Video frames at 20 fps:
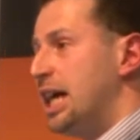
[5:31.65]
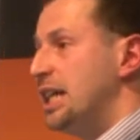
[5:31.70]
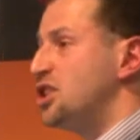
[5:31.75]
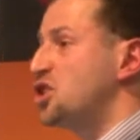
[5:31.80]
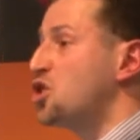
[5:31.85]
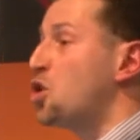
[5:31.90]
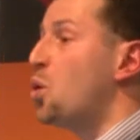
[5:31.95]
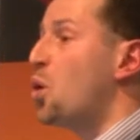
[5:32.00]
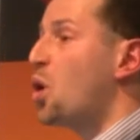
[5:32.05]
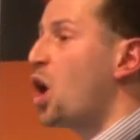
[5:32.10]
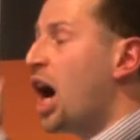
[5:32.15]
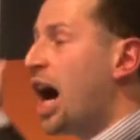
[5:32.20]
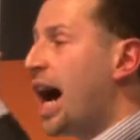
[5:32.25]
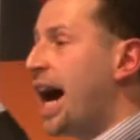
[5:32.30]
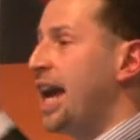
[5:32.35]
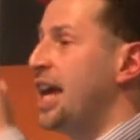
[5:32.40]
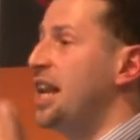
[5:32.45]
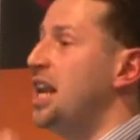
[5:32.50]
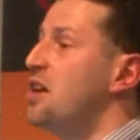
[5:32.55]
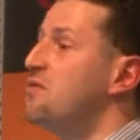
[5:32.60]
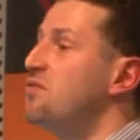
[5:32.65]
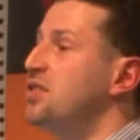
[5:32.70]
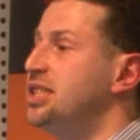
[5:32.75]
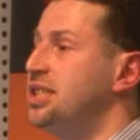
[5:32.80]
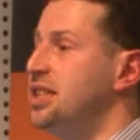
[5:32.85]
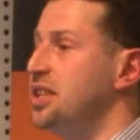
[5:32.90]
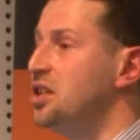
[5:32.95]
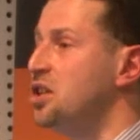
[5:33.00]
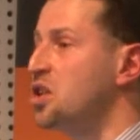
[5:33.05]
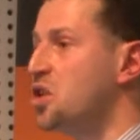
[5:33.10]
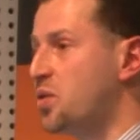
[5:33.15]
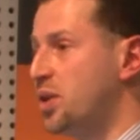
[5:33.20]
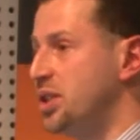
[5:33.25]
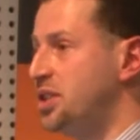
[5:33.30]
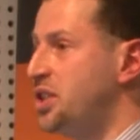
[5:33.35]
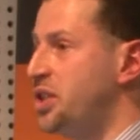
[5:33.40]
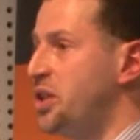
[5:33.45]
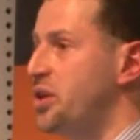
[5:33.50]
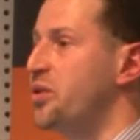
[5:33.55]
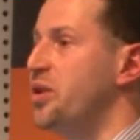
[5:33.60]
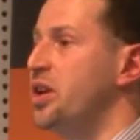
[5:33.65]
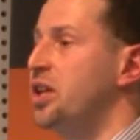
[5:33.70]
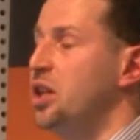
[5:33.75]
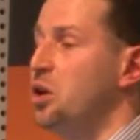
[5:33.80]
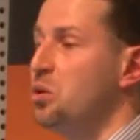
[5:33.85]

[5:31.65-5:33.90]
score high in every single criteria.